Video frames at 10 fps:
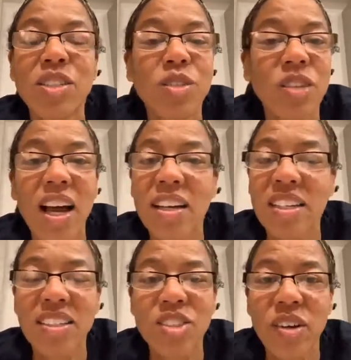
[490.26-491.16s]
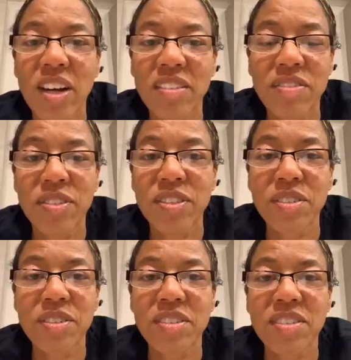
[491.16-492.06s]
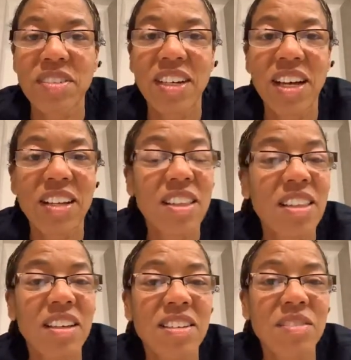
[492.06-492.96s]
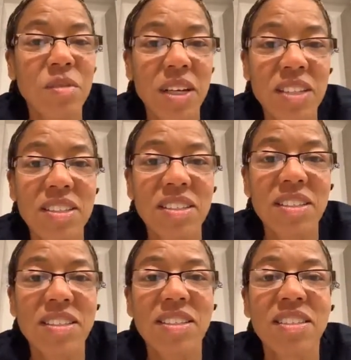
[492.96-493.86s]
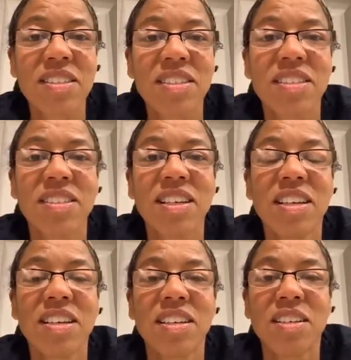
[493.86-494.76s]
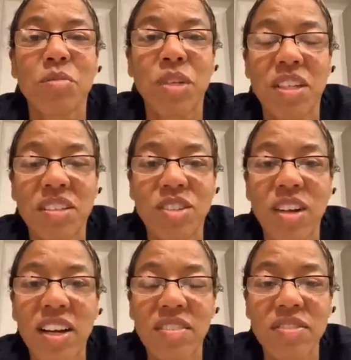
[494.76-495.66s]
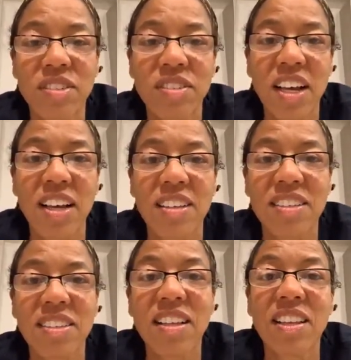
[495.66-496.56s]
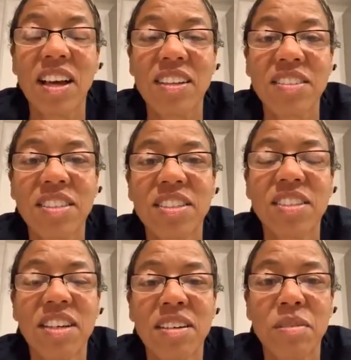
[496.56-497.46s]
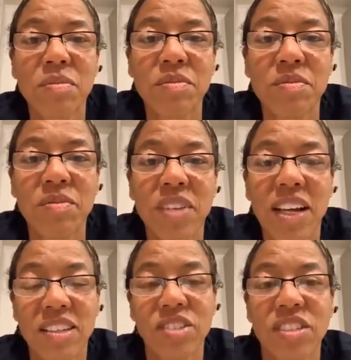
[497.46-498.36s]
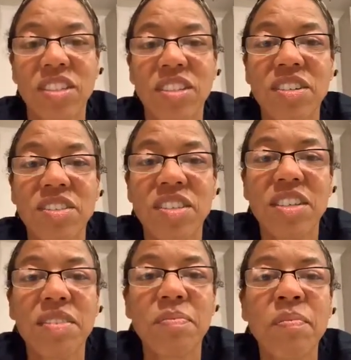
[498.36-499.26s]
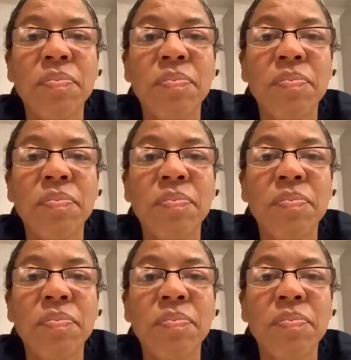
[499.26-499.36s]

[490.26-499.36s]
Do not eat dried fruit other than raisins, because dried fruit has a lot of extra sugars in it.